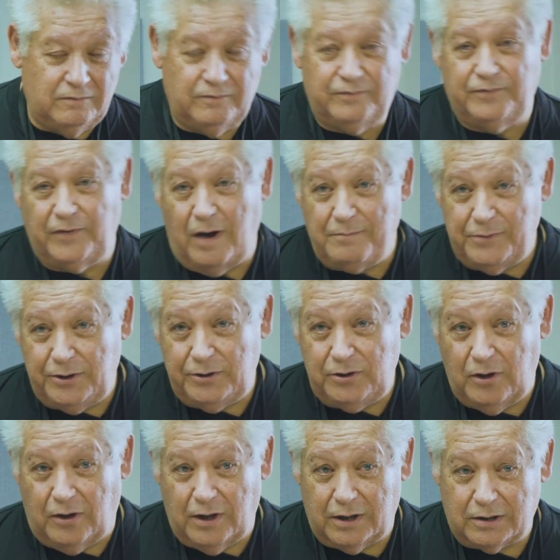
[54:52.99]
from New
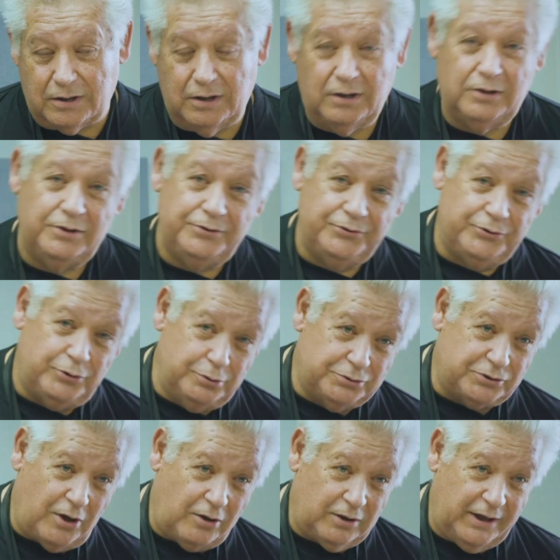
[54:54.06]
York to
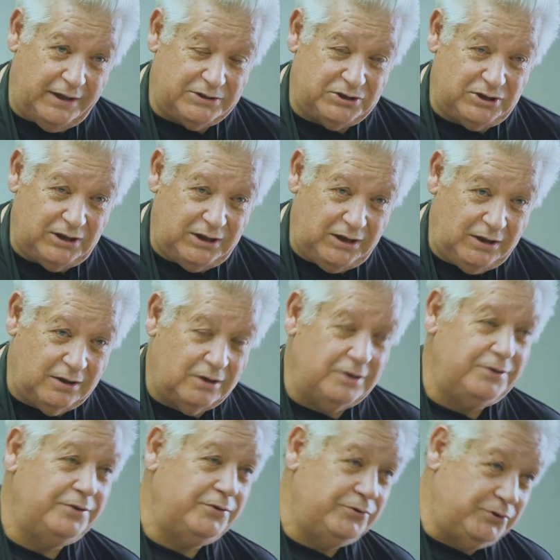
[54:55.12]
Salt Lake City
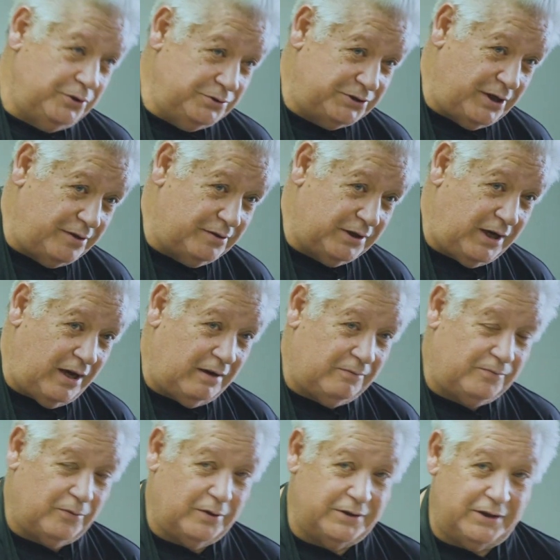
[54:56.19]
to Southern
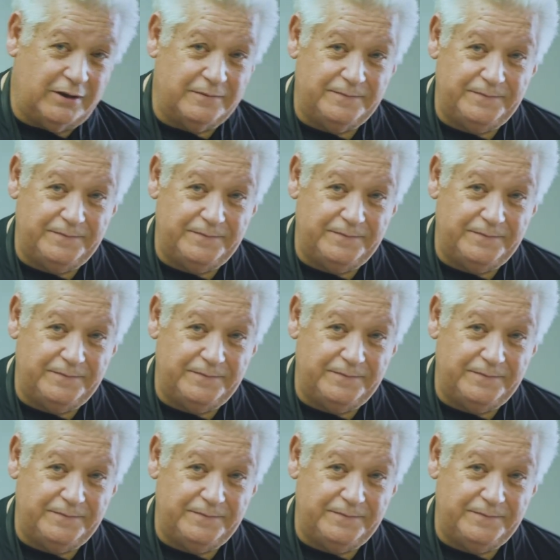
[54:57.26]
California.